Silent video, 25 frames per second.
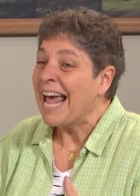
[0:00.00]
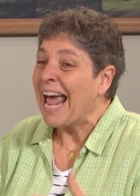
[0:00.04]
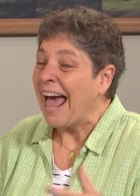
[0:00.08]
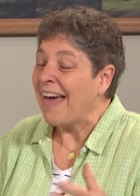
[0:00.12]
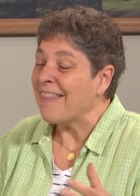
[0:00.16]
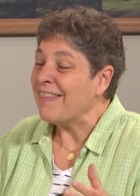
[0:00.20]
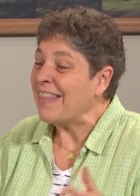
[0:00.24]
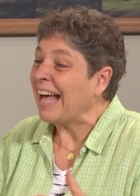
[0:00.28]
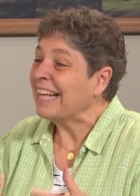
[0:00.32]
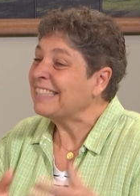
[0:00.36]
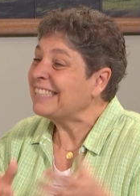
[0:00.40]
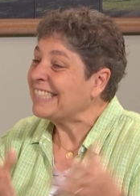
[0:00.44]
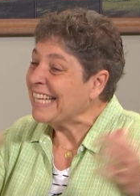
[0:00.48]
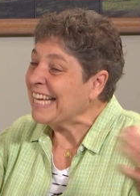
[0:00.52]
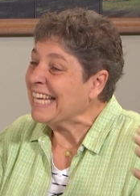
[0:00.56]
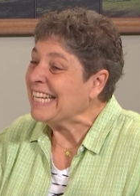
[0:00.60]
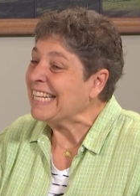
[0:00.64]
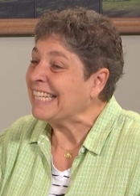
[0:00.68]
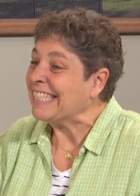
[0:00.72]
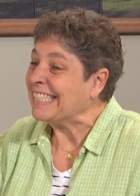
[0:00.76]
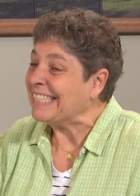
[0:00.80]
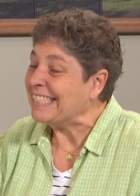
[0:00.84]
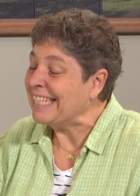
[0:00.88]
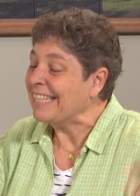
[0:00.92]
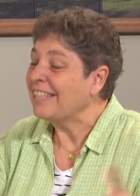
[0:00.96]
And that's in
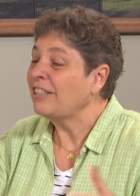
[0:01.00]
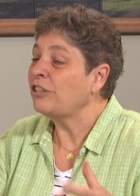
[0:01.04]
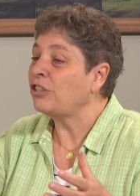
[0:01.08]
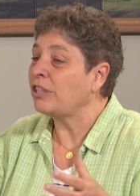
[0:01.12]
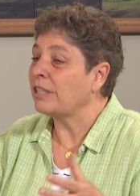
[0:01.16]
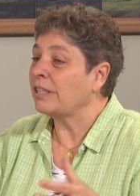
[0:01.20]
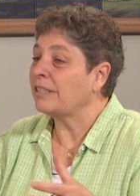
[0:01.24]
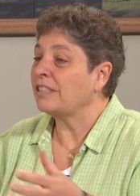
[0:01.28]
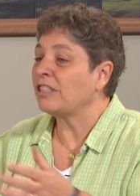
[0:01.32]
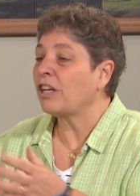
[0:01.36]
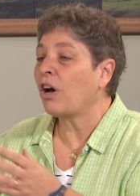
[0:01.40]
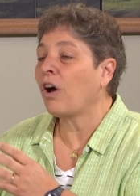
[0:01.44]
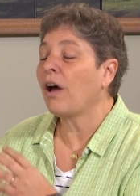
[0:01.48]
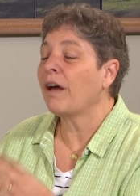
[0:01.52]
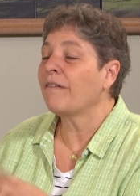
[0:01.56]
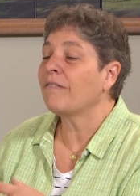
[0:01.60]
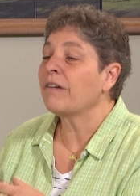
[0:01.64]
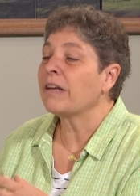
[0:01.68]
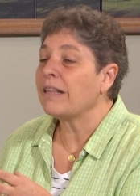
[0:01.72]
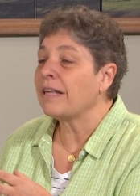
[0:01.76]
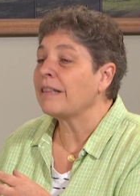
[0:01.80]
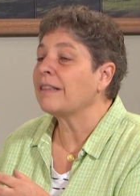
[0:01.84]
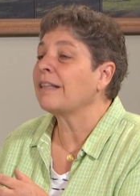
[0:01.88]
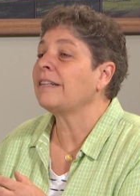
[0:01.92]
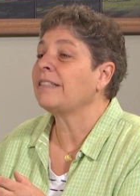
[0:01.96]
addition to
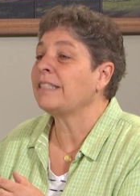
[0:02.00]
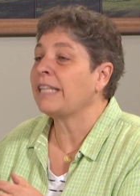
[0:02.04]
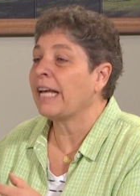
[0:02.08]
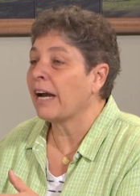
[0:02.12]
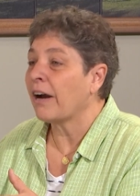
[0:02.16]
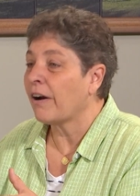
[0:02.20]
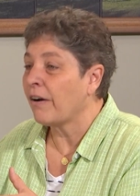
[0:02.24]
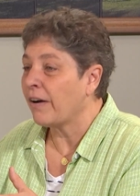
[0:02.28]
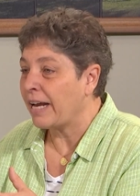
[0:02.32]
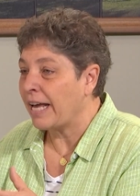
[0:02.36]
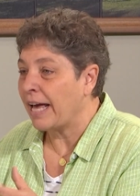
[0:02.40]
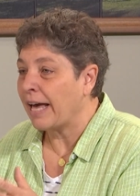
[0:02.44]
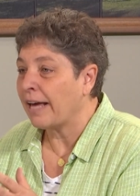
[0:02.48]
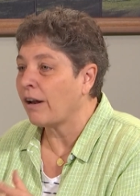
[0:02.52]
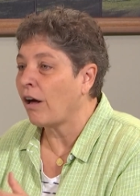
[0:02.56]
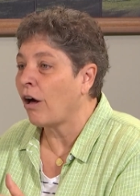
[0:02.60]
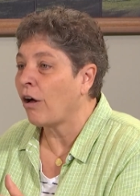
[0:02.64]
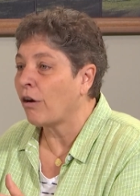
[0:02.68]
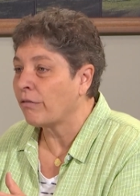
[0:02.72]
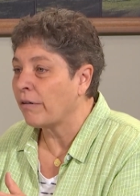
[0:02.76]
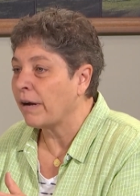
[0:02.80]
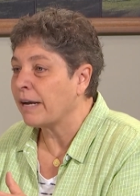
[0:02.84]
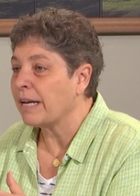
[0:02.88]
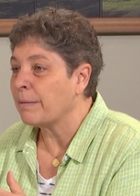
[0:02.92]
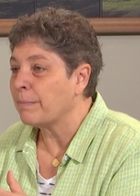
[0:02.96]
everything that dairy had
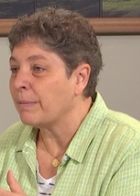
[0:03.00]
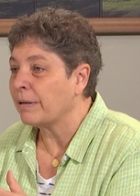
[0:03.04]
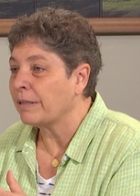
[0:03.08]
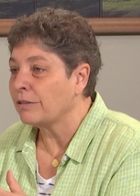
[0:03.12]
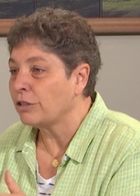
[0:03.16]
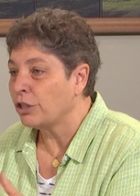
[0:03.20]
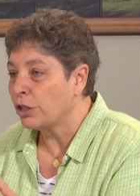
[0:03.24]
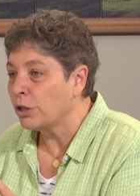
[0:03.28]
already been